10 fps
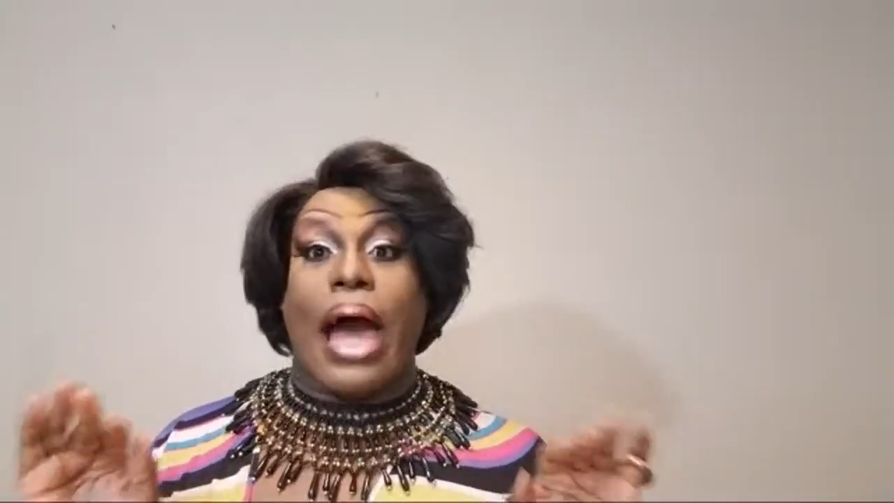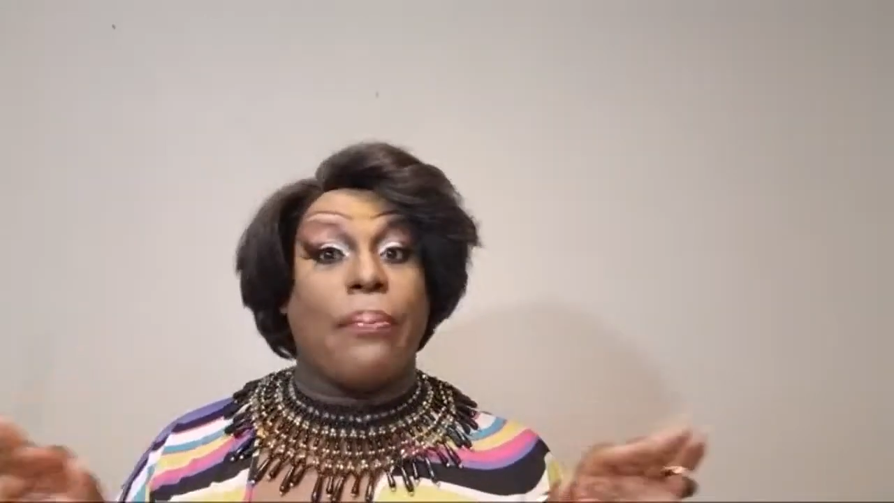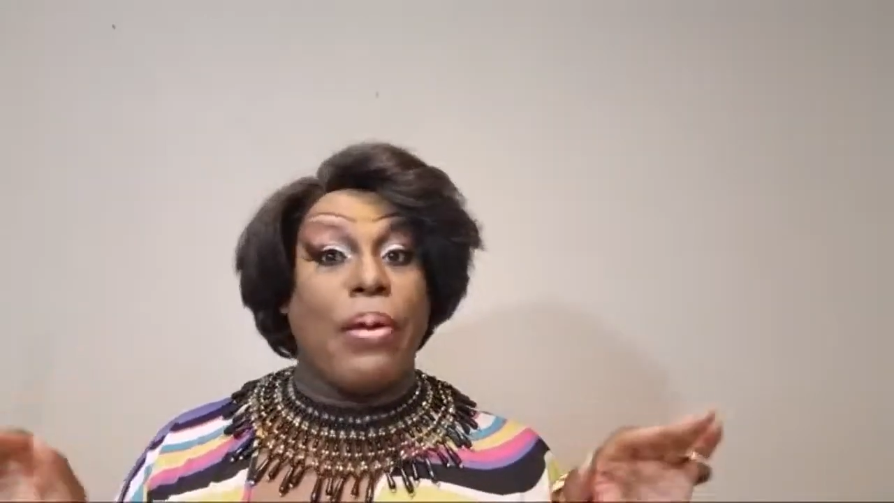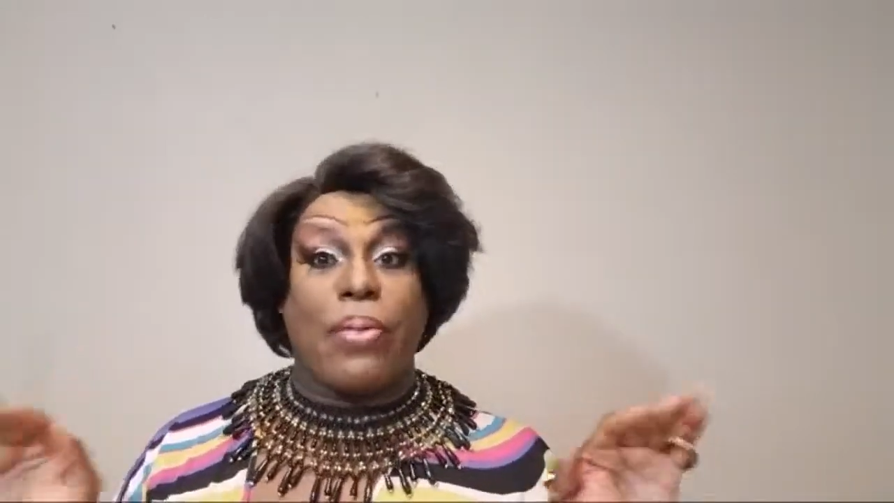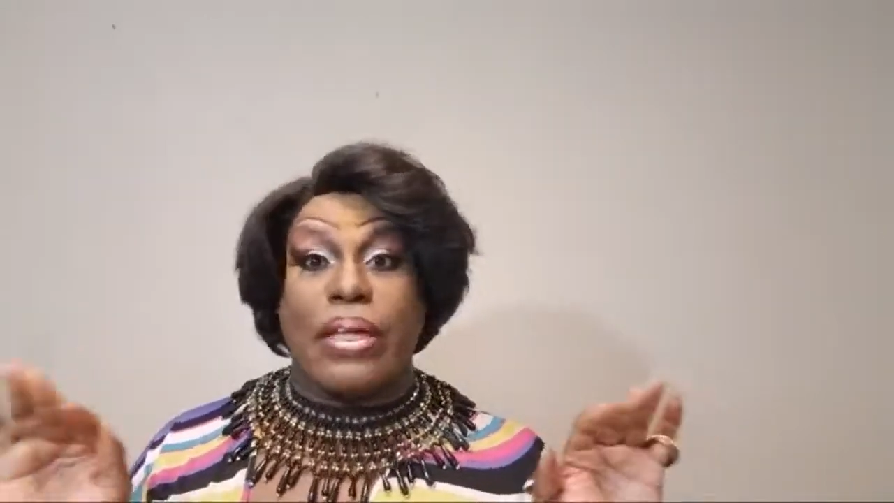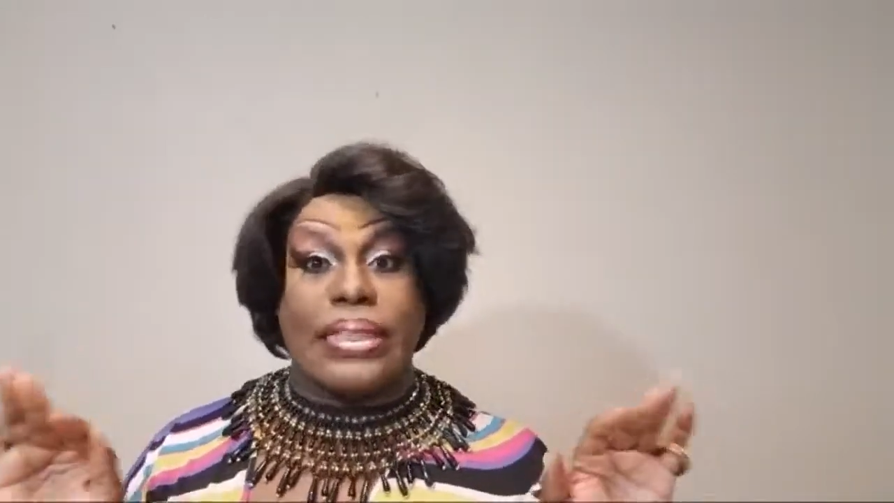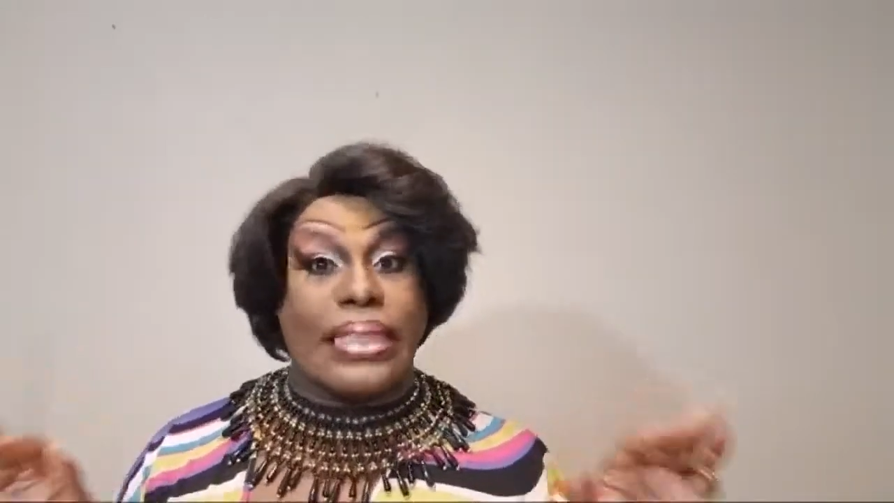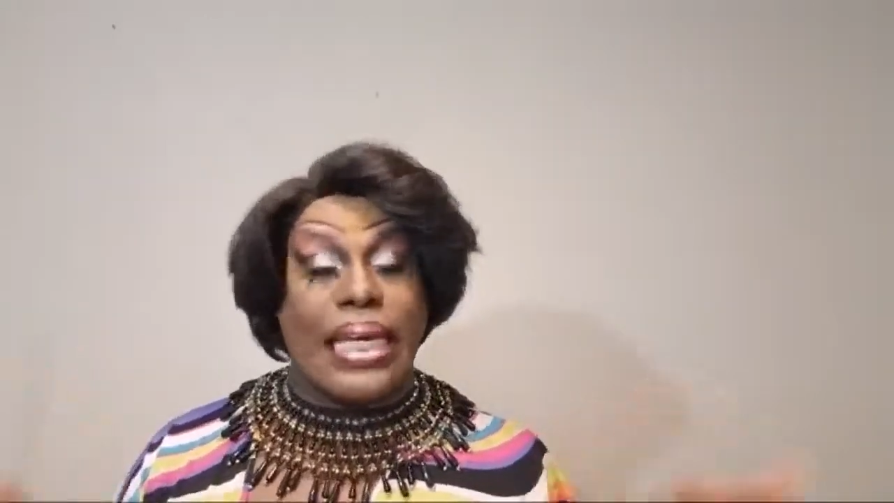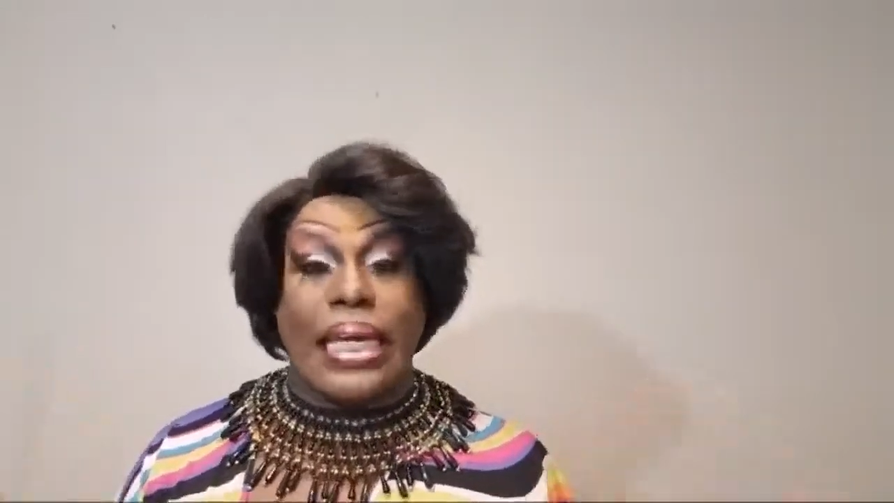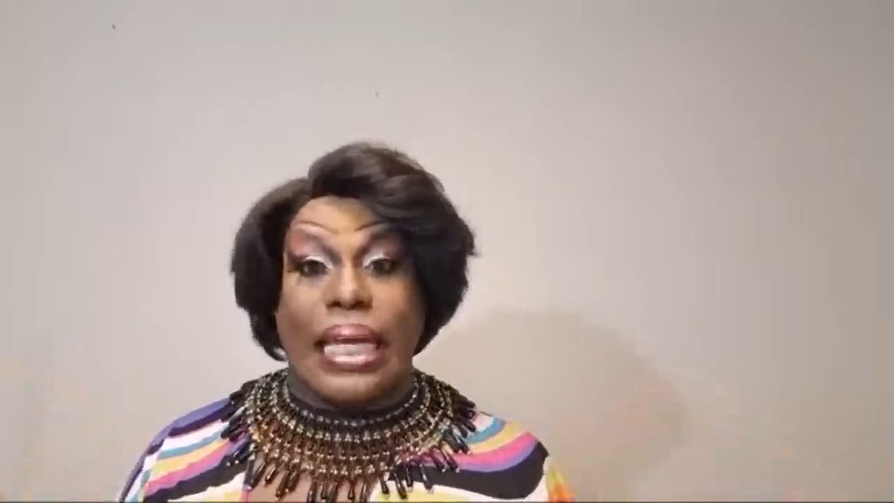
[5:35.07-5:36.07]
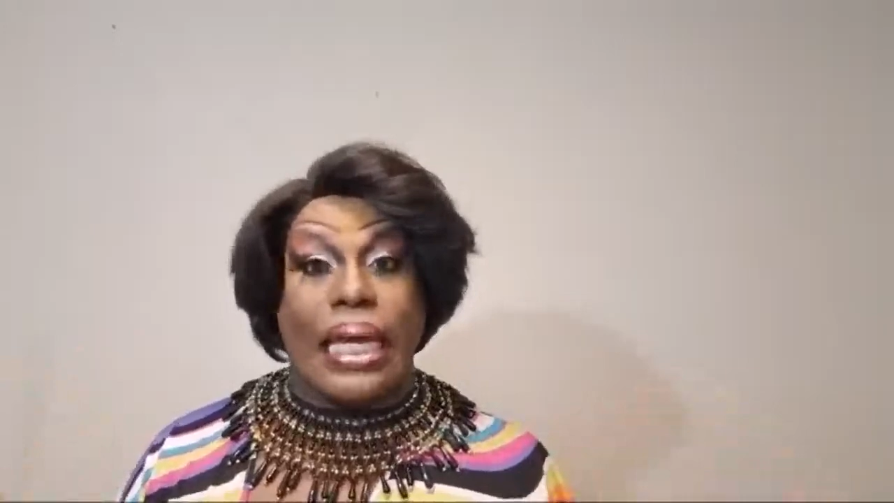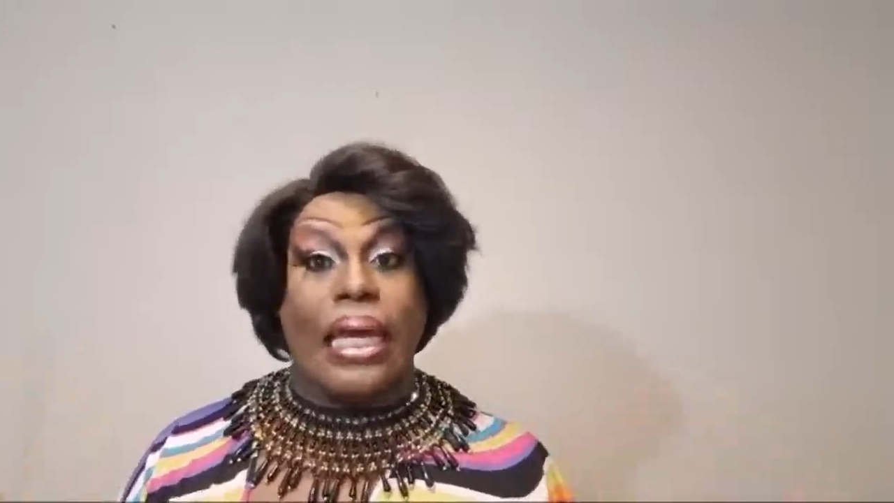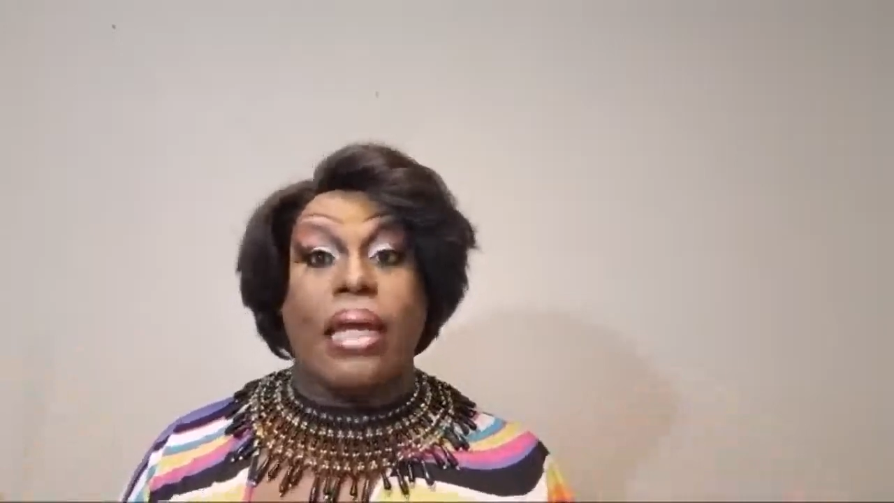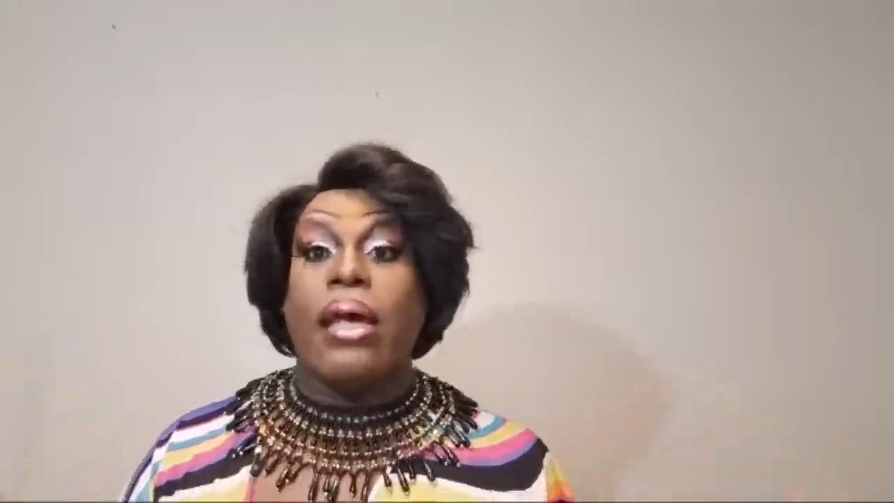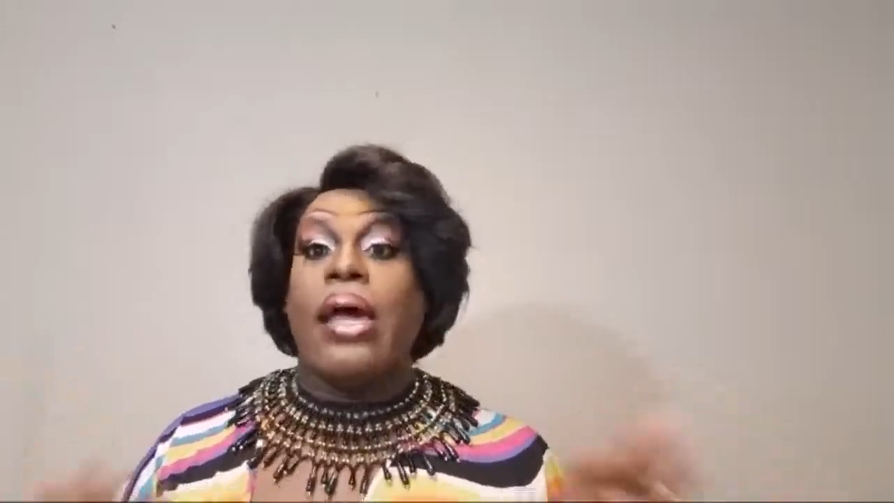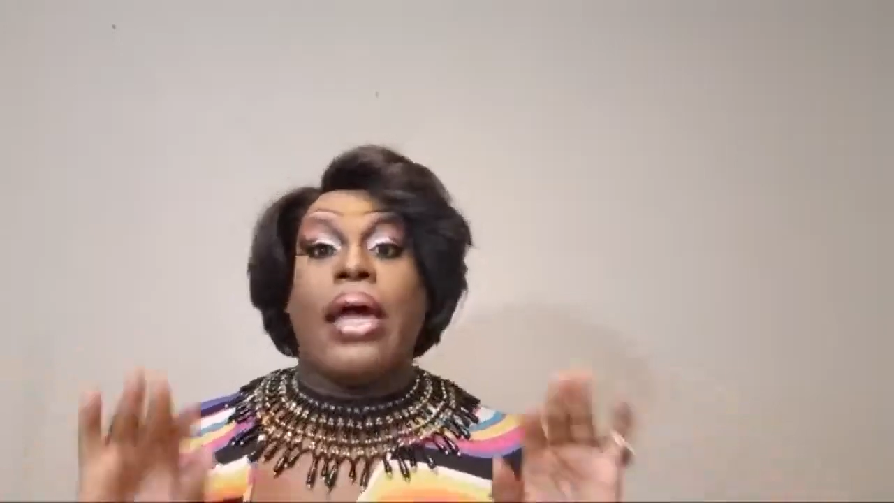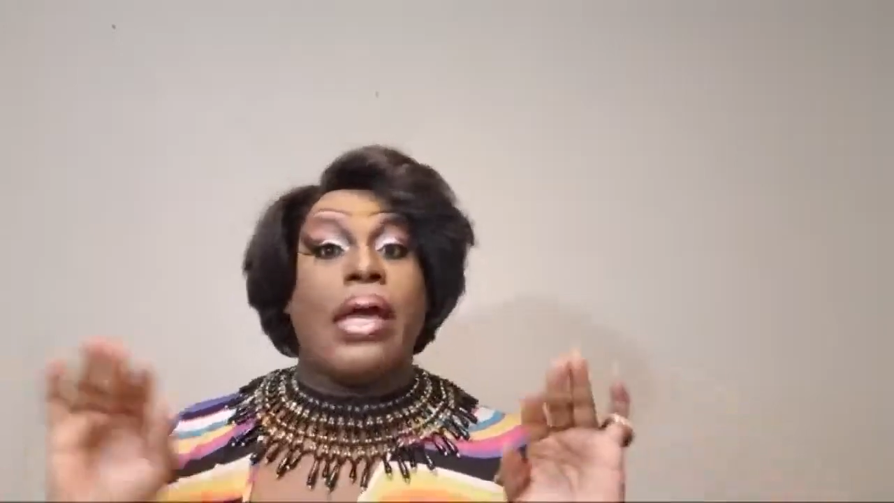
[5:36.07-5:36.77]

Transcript: a lot of people at CNN,